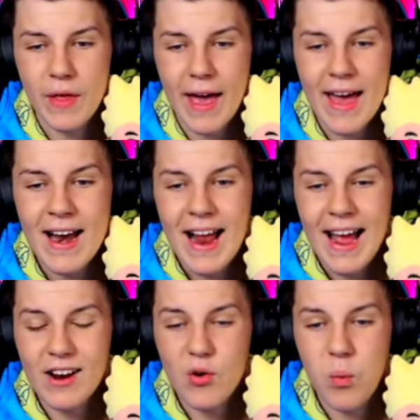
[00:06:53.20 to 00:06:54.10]
there
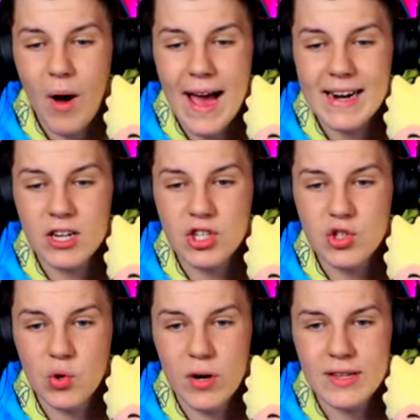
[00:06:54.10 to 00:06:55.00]
and quite a
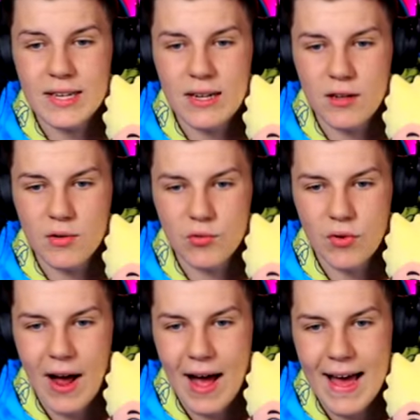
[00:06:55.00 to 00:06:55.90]
short little
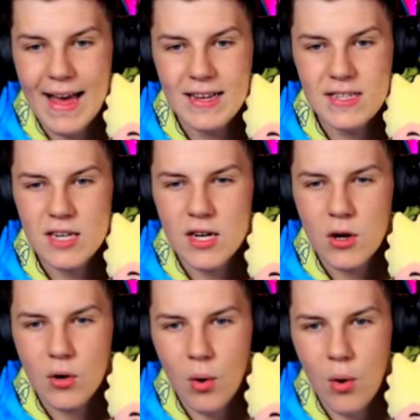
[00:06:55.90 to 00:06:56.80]
rise.
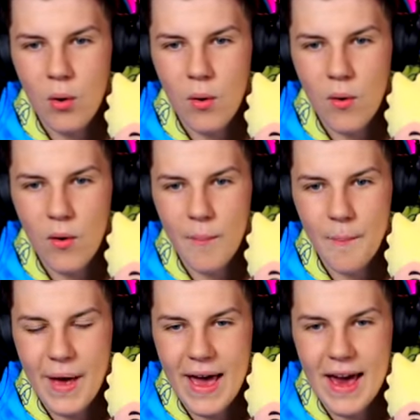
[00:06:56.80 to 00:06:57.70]
Oh,
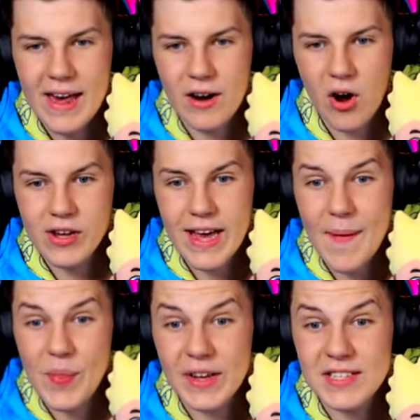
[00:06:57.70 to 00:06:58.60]
man.
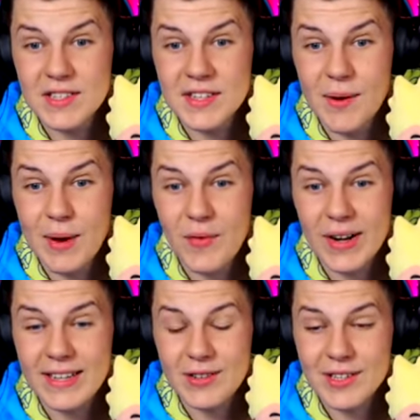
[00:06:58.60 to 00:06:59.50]
Okay, this is going to be
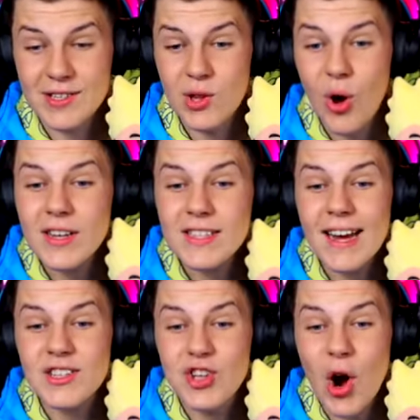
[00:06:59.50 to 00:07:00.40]
really good. As long as
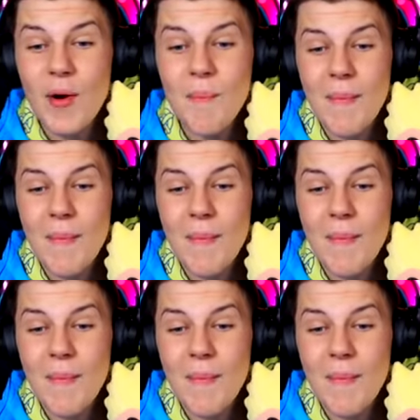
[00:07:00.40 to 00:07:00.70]
I don't